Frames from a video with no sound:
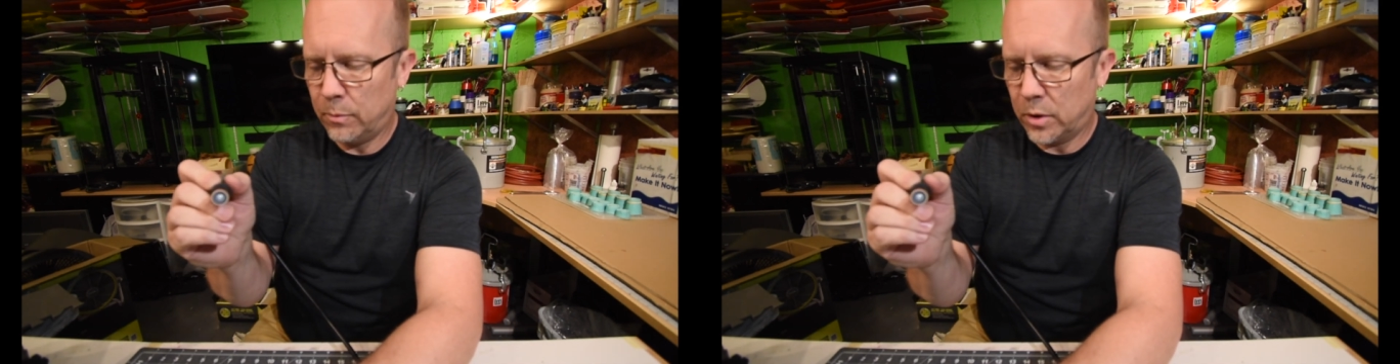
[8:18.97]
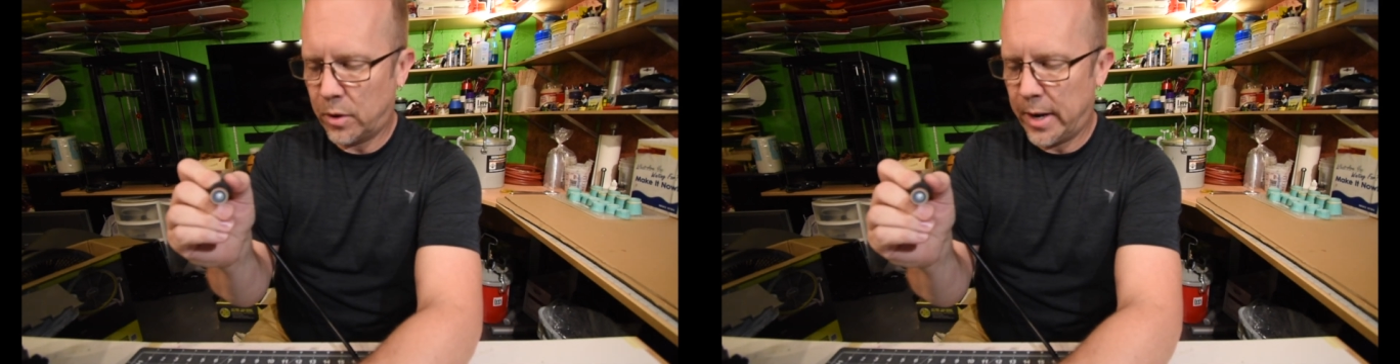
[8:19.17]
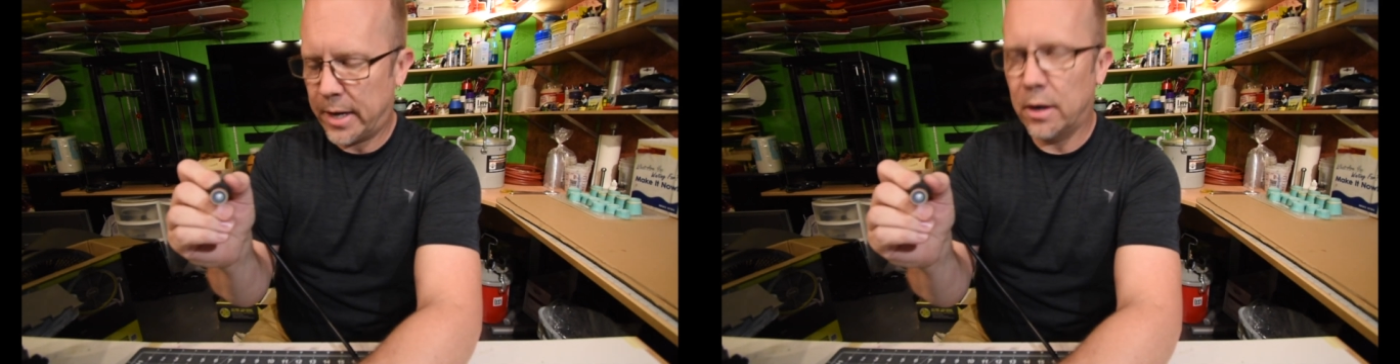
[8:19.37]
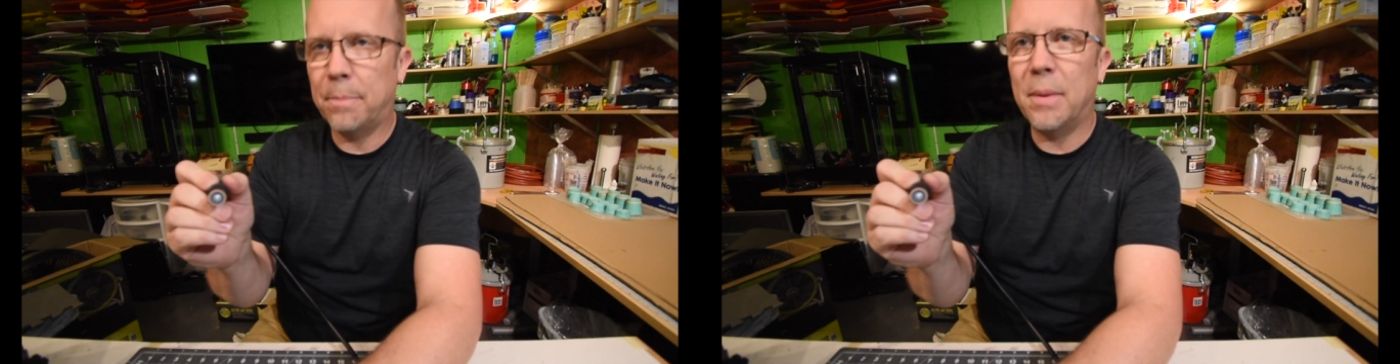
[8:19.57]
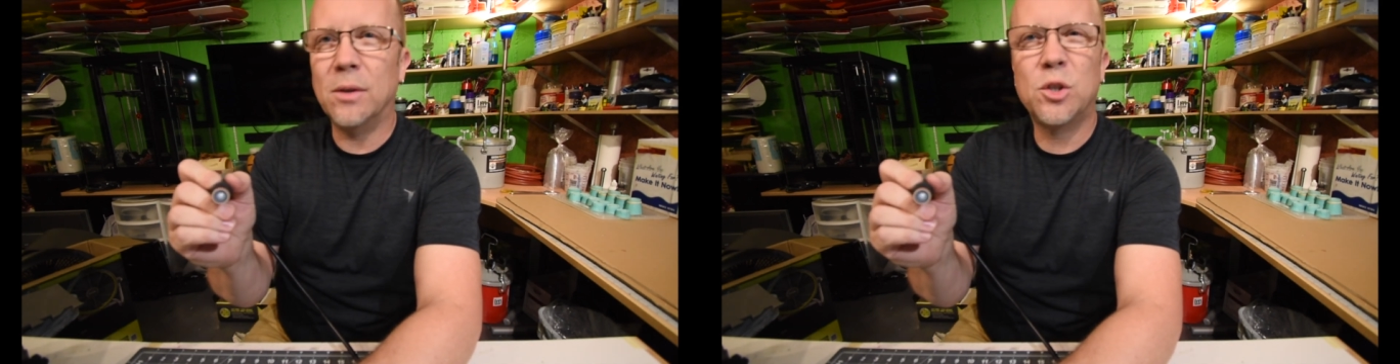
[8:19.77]
We'll crank it up
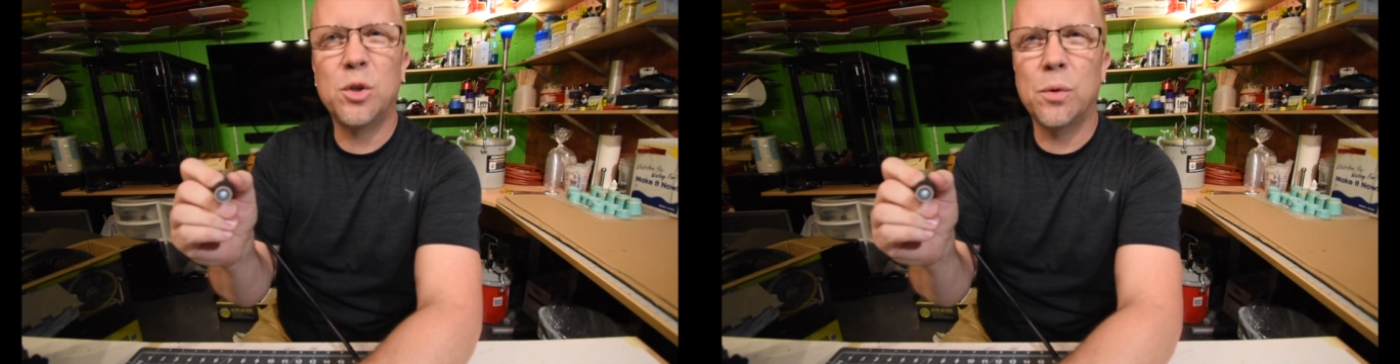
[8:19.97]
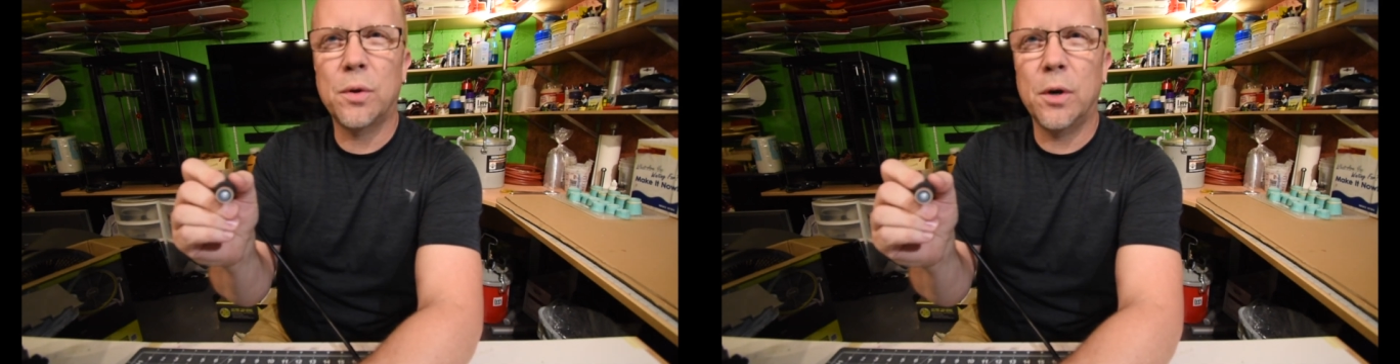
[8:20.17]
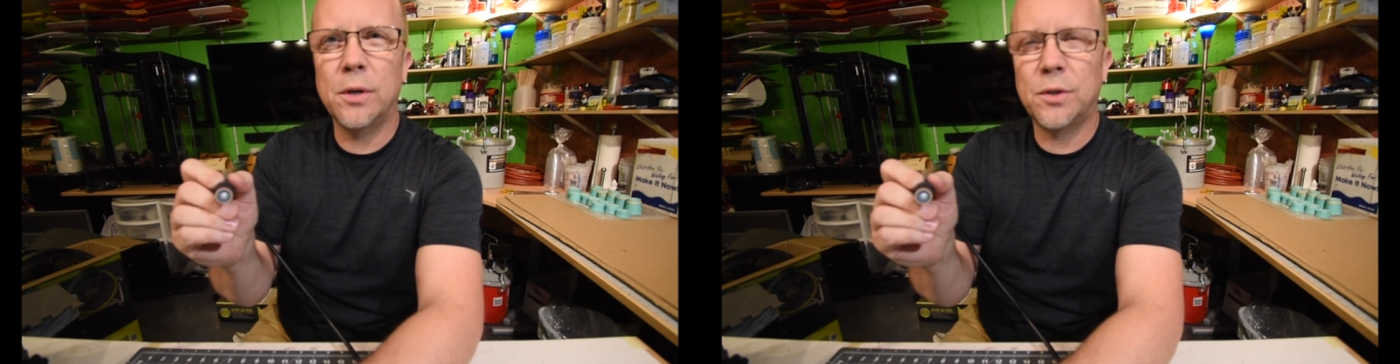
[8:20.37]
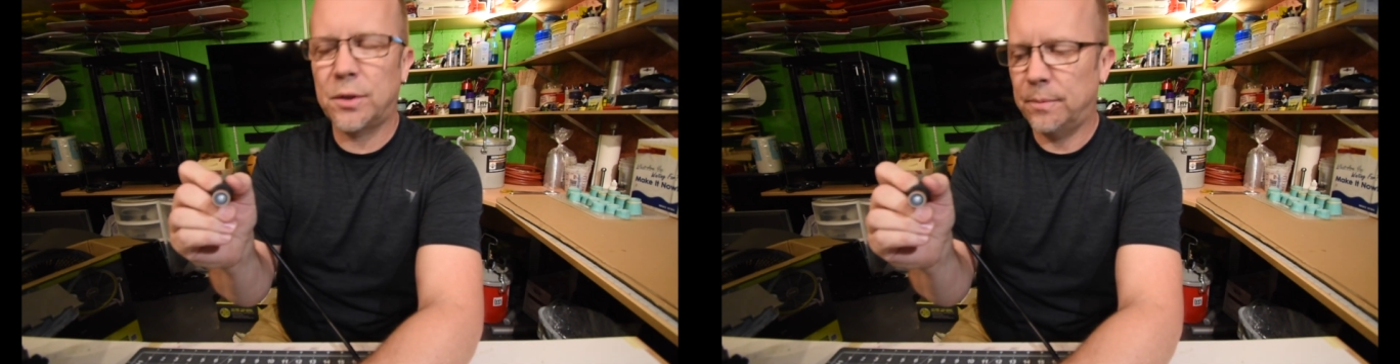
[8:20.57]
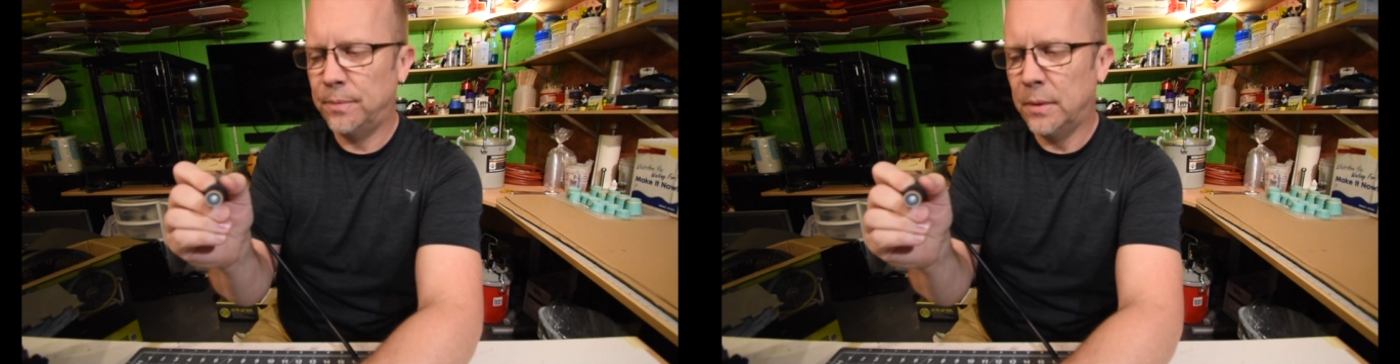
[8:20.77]
about 2/3.
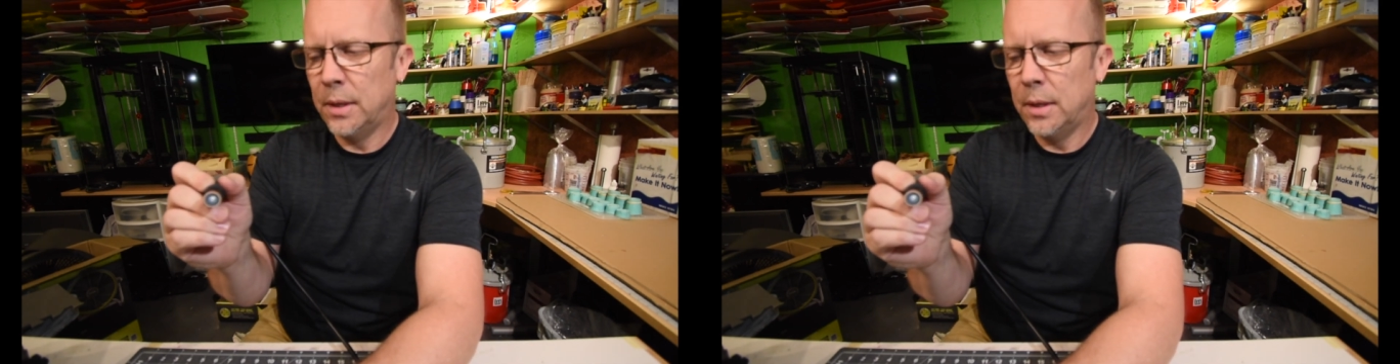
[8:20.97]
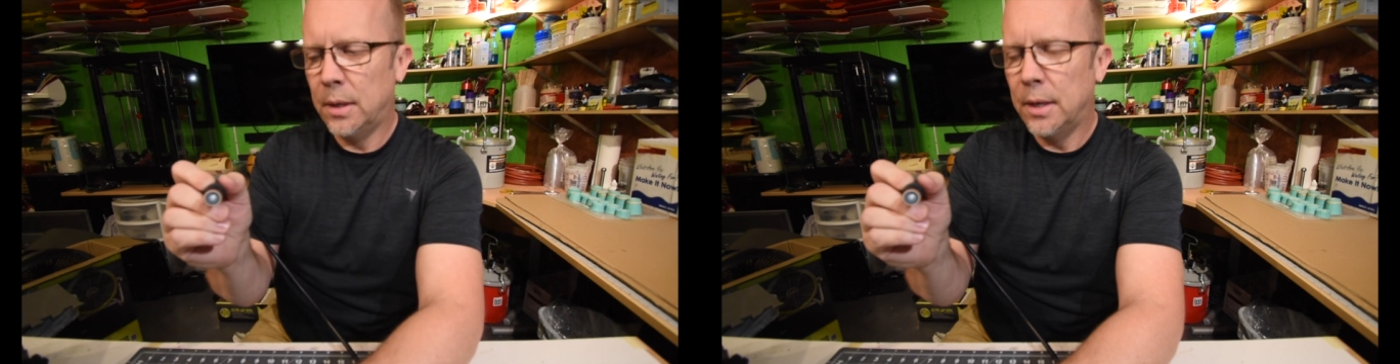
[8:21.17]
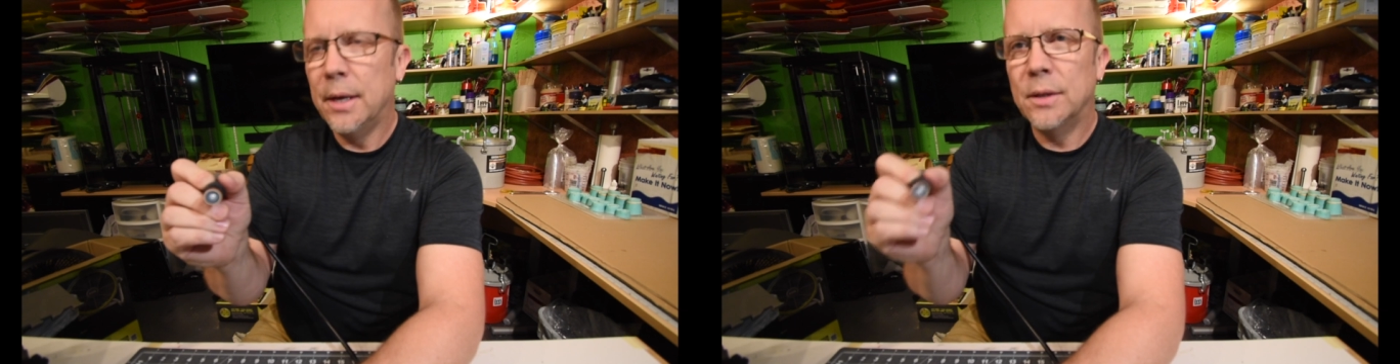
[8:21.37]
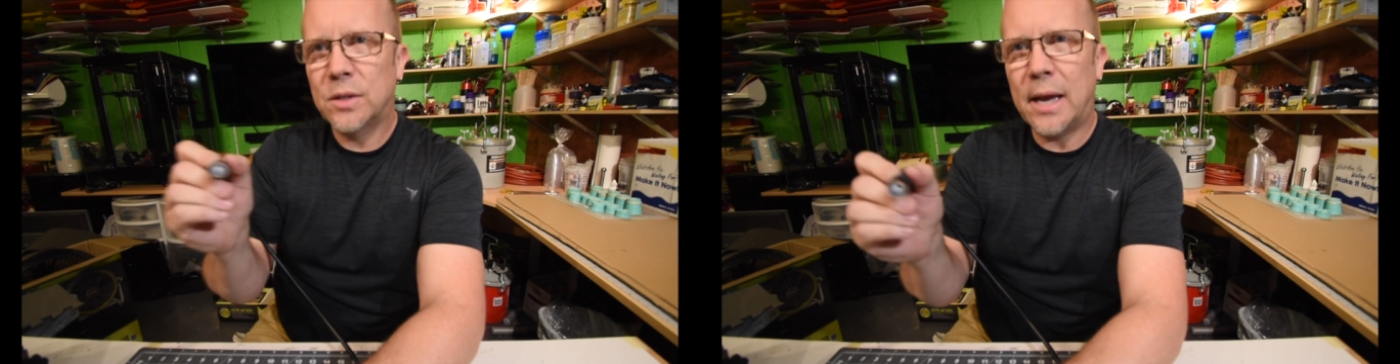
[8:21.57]
It's